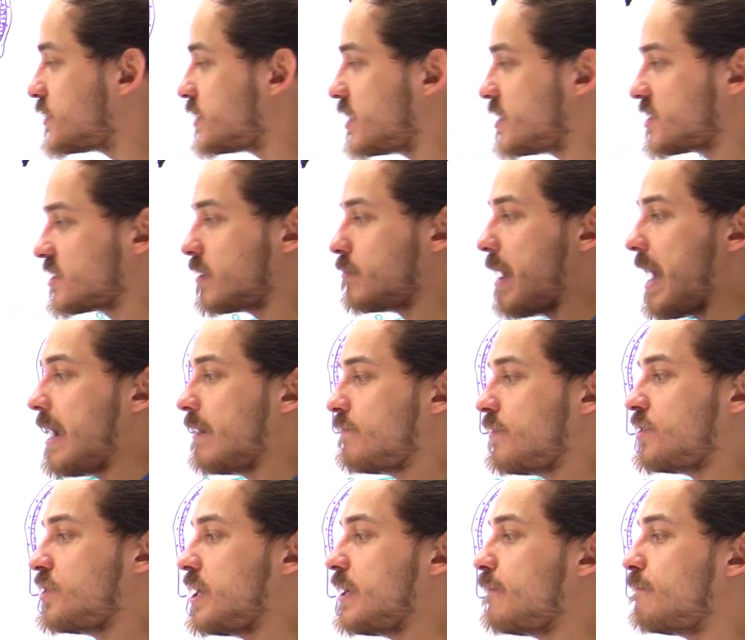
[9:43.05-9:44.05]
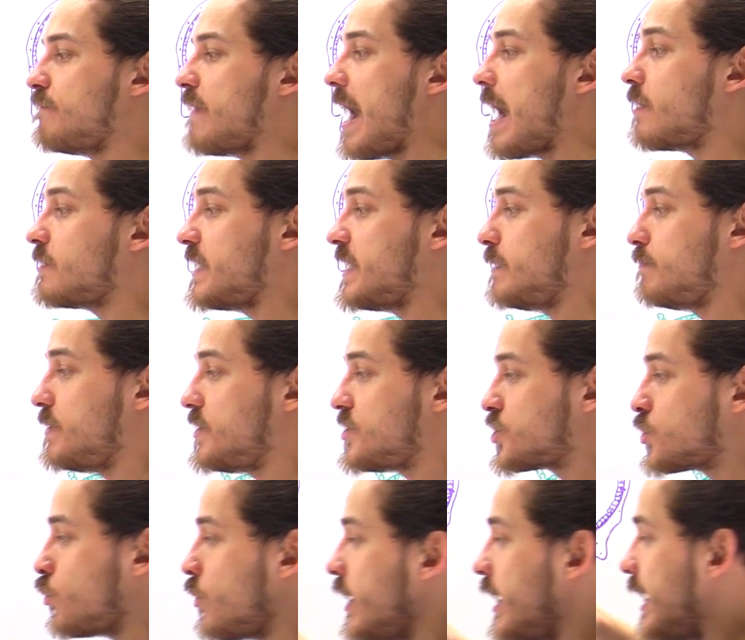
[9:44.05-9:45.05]
system, everything found in
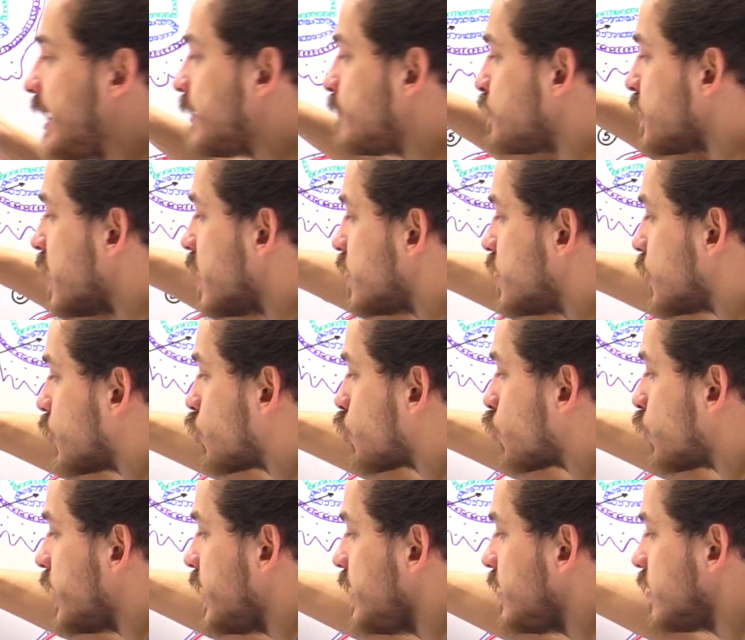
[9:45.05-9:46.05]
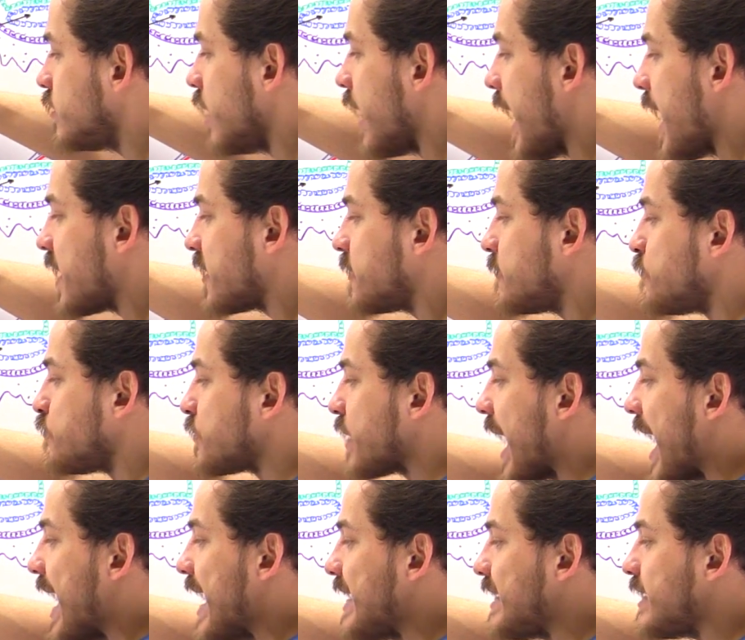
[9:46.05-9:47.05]
between the green layer
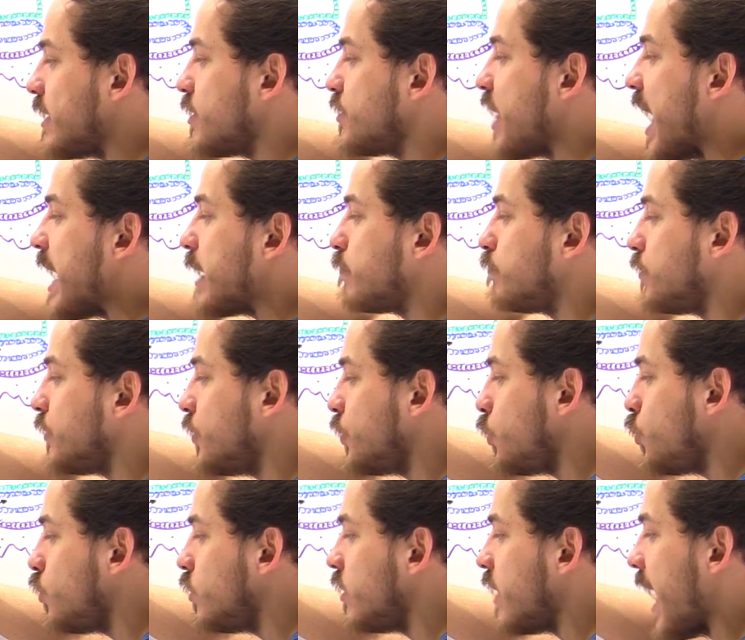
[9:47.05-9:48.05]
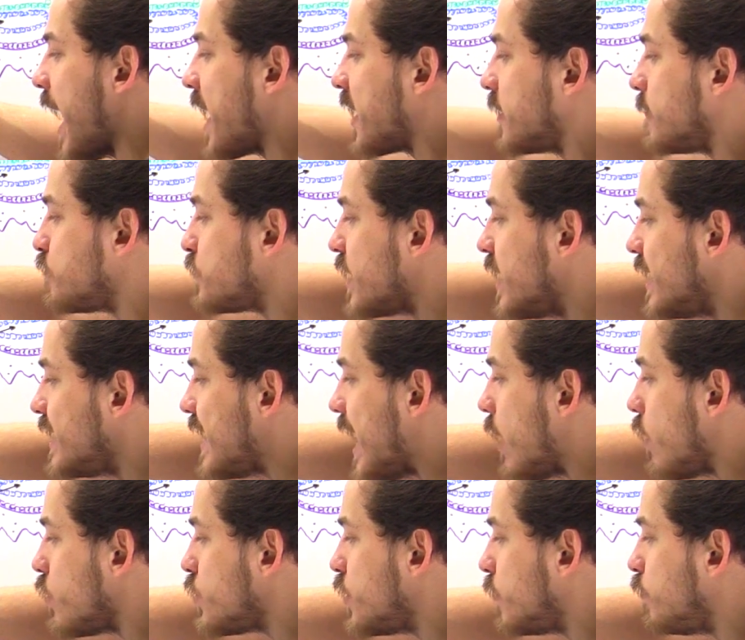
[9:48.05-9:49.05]
and that blue layer.
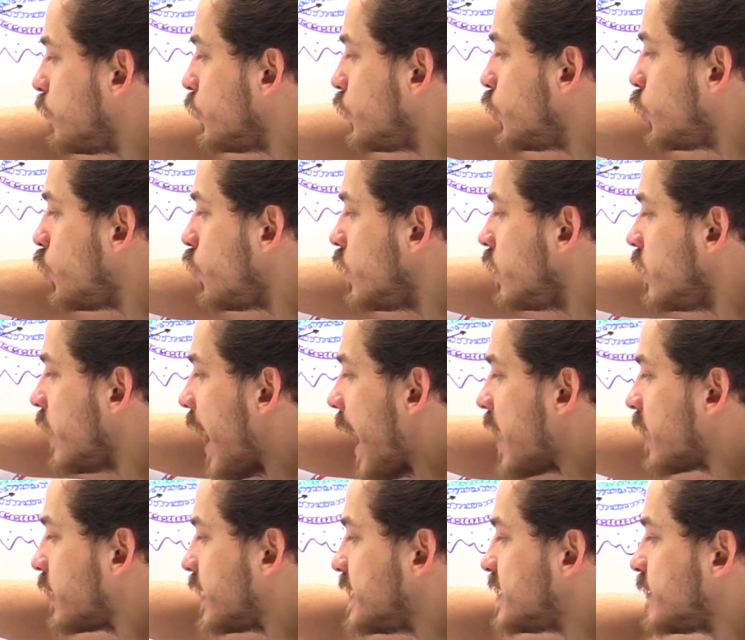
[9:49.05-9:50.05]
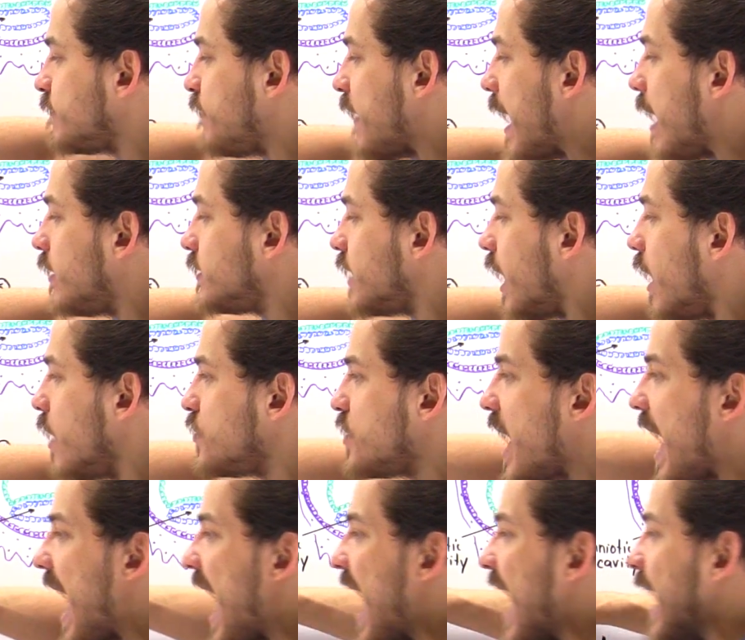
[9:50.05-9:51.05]
Now, the blue layer is found on
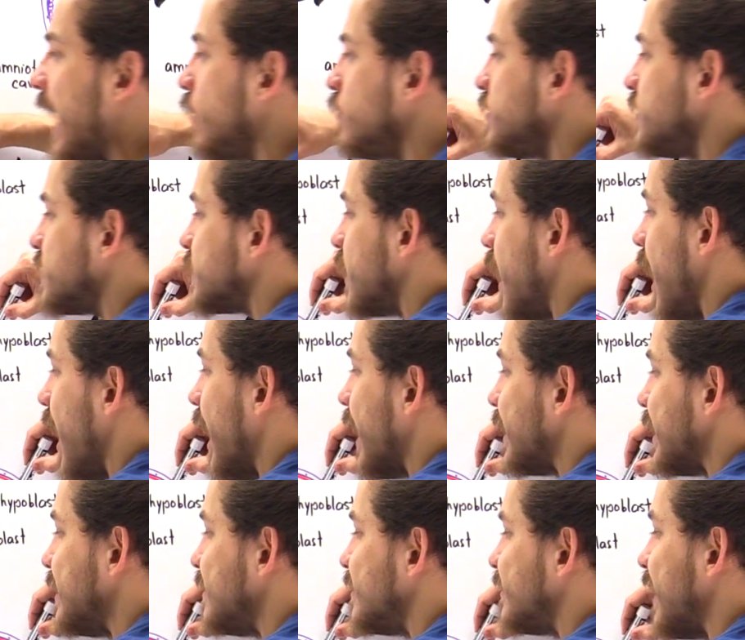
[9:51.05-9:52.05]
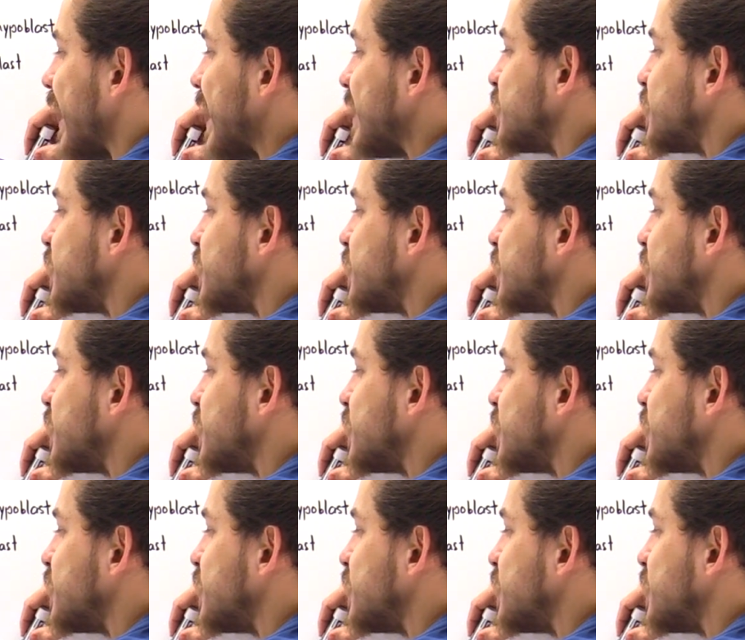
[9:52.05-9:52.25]
the outside. It's the